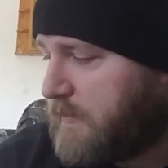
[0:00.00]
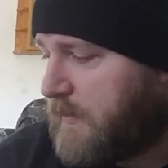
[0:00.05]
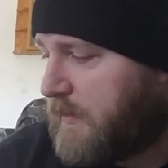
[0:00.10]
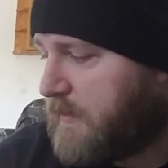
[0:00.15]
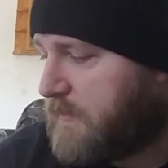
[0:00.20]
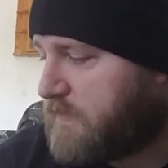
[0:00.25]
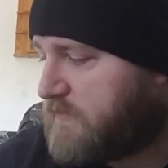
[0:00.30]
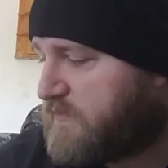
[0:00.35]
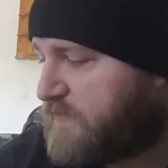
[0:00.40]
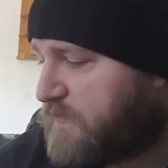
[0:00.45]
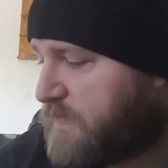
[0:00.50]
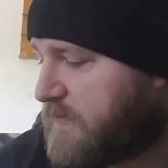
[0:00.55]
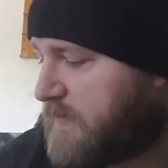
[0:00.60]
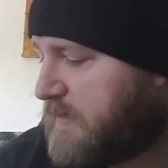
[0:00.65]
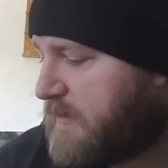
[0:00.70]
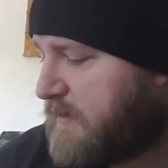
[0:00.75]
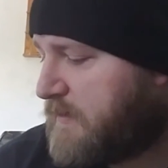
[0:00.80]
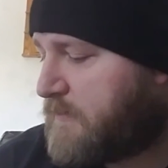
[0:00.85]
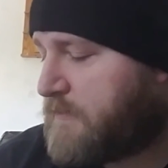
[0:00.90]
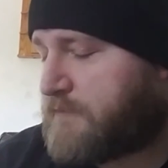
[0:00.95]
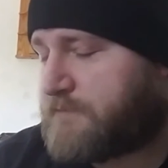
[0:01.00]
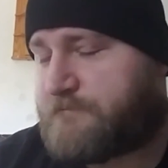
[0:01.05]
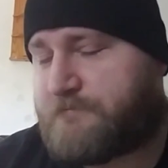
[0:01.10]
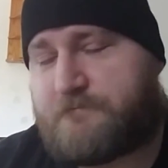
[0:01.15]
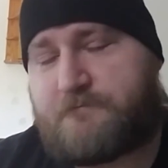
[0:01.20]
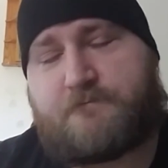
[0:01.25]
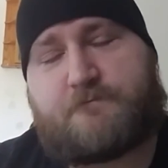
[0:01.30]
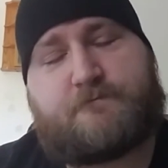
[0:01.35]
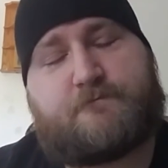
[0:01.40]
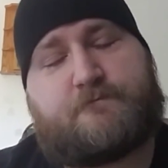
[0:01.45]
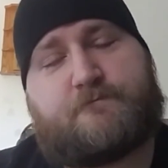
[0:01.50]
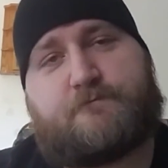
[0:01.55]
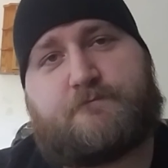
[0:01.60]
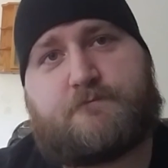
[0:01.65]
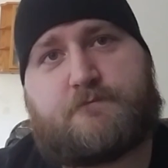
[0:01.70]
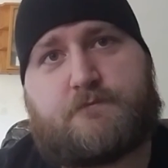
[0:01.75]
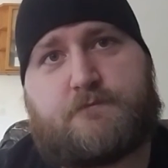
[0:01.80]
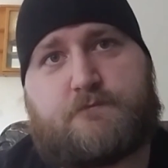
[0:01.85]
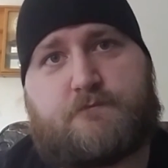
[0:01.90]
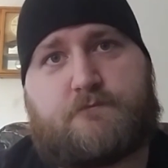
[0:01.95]
as for now,
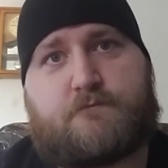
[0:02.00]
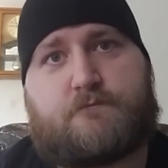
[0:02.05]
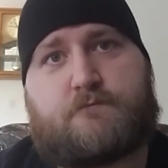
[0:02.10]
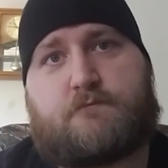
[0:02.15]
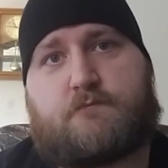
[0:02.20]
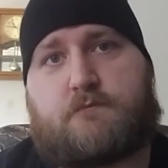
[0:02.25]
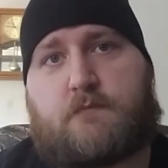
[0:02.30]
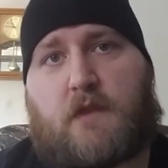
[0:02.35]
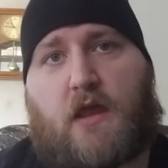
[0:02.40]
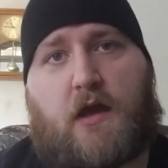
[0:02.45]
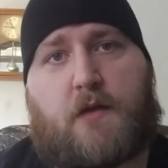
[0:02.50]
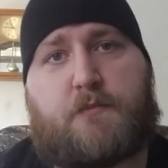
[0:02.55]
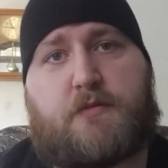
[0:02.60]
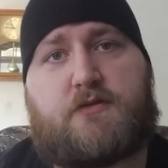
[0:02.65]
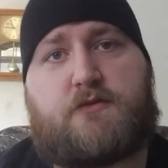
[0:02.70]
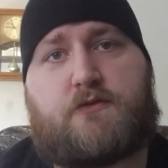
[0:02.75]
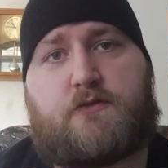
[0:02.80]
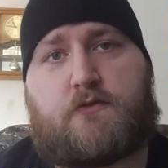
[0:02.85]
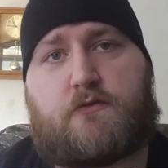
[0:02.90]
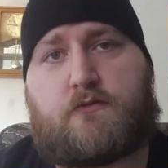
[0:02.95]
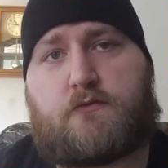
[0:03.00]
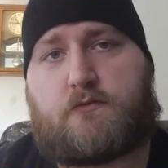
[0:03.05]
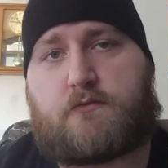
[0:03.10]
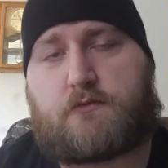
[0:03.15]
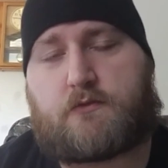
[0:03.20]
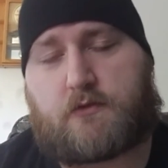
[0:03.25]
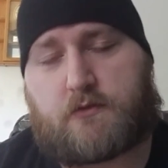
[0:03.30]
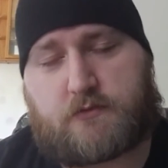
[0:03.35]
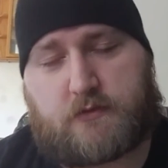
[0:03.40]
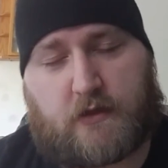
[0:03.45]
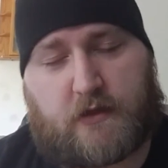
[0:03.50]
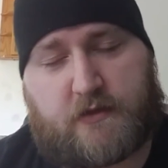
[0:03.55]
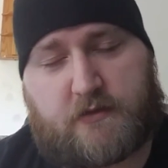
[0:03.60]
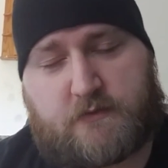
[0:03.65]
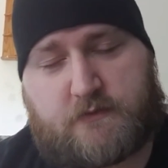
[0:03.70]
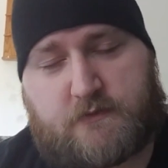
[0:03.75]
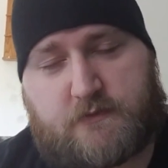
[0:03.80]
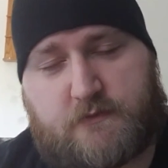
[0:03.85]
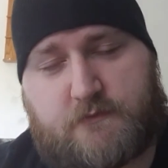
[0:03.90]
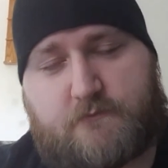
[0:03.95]
I bid you good
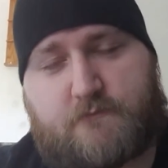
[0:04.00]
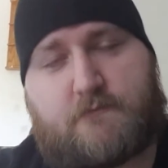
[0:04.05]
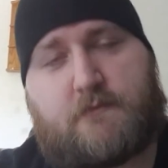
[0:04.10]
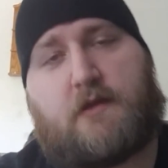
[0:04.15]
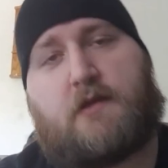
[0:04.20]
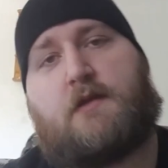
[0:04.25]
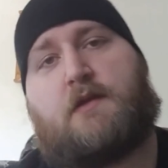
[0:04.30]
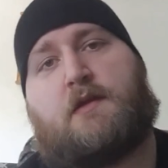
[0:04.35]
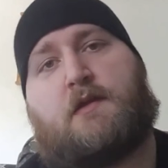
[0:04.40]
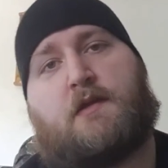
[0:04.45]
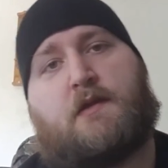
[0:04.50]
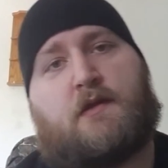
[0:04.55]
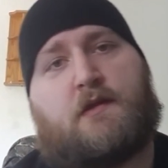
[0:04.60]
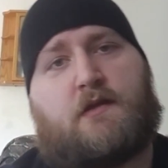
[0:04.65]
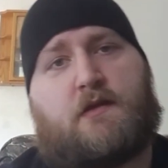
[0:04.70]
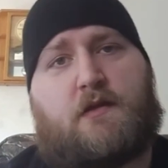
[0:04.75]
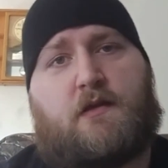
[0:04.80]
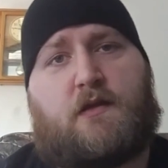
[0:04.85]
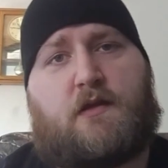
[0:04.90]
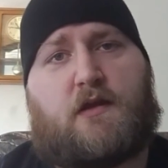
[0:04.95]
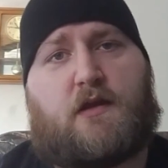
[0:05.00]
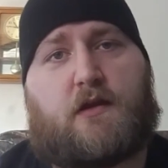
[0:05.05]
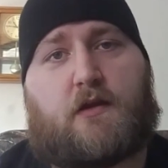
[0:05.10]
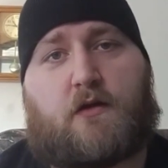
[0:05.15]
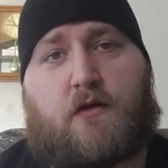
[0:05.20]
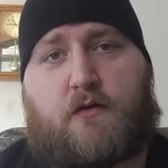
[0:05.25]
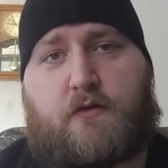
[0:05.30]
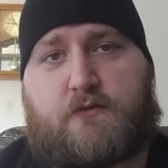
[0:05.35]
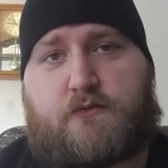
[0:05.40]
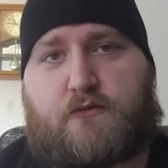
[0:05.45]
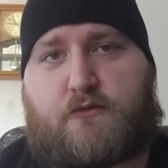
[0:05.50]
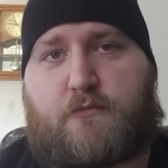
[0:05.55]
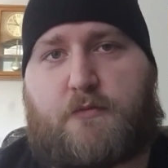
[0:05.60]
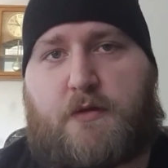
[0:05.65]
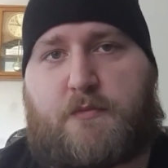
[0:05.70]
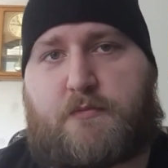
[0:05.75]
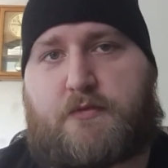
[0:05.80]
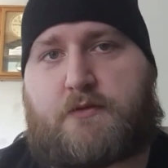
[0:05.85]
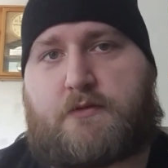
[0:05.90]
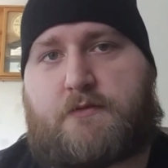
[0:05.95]
night. And always
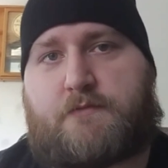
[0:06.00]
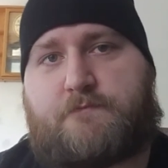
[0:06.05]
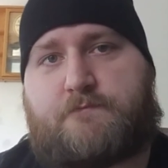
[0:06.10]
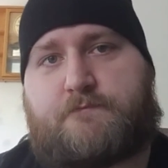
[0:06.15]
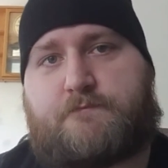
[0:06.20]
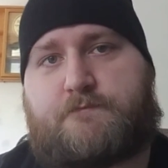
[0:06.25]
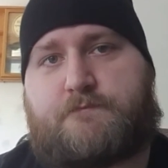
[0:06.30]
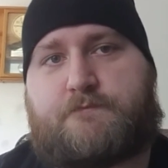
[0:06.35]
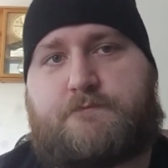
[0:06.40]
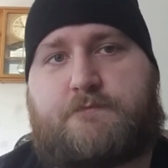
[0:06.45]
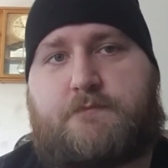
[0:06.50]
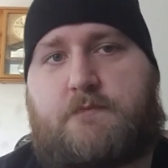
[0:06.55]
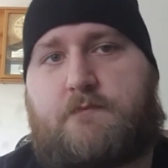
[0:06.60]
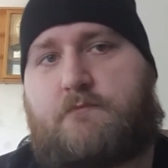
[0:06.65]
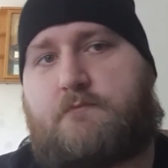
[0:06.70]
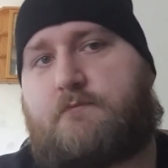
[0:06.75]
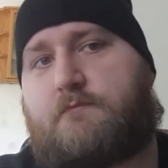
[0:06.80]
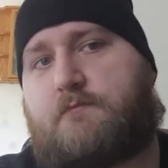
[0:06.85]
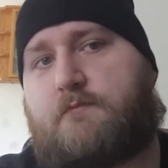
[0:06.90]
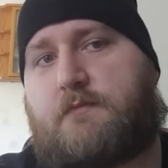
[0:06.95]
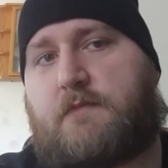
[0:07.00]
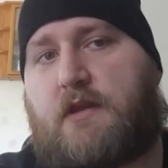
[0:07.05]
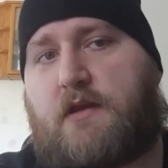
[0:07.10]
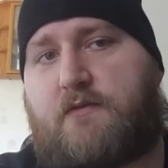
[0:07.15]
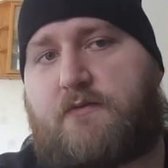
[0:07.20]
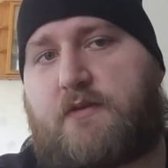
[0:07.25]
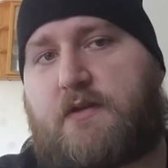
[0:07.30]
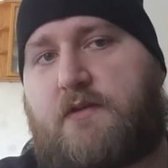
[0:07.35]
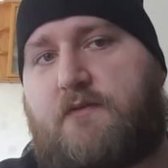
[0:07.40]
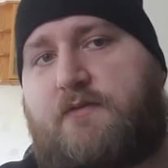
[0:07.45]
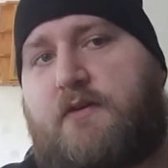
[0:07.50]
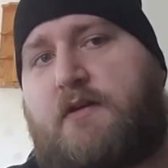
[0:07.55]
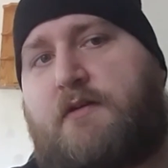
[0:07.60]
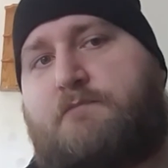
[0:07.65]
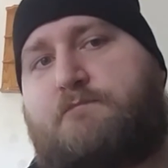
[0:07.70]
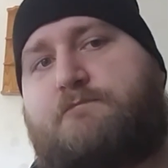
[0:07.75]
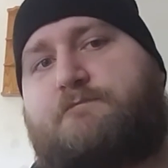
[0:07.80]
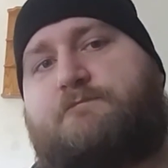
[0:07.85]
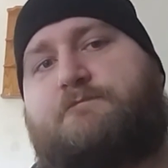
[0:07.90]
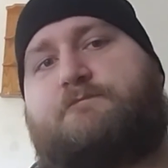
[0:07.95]
remember, never give
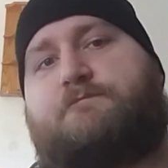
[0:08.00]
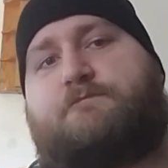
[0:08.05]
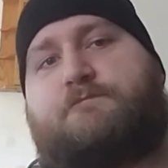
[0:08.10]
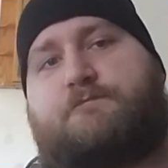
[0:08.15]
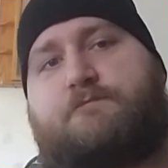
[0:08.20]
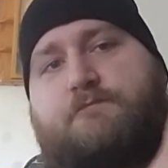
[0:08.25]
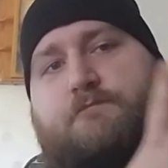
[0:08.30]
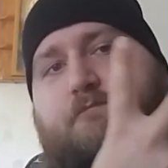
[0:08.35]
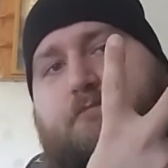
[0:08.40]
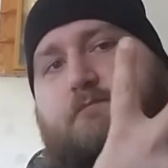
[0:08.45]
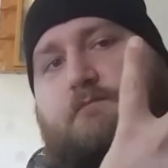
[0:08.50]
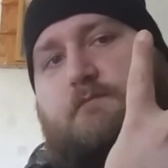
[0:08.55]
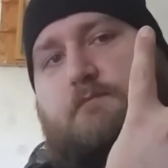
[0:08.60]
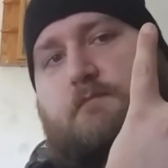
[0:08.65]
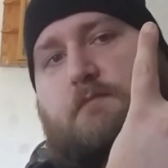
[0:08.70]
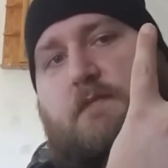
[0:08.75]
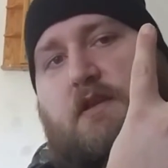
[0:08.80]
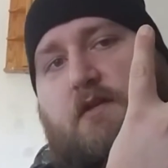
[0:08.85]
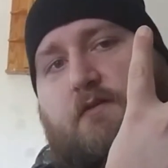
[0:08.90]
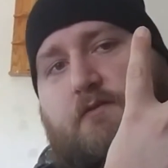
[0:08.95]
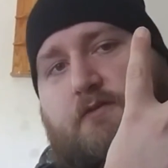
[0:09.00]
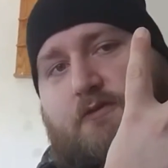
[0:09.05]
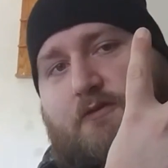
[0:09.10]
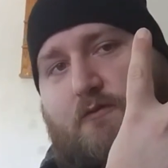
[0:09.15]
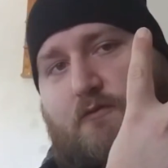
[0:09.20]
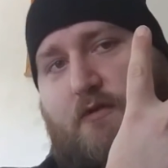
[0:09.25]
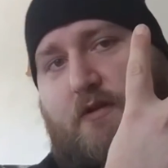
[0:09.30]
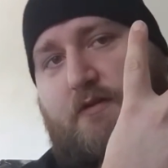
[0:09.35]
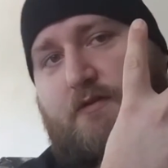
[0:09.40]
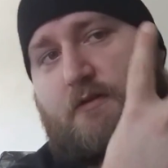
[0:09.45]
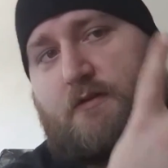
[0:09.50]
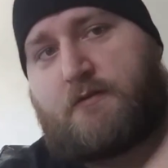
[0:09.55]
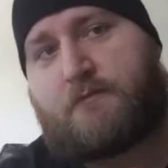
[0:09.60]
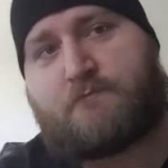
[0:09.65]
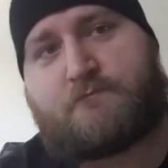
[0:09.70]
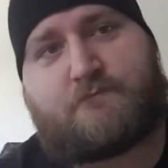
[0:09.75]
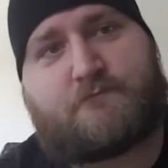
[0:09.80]
up, never surrender.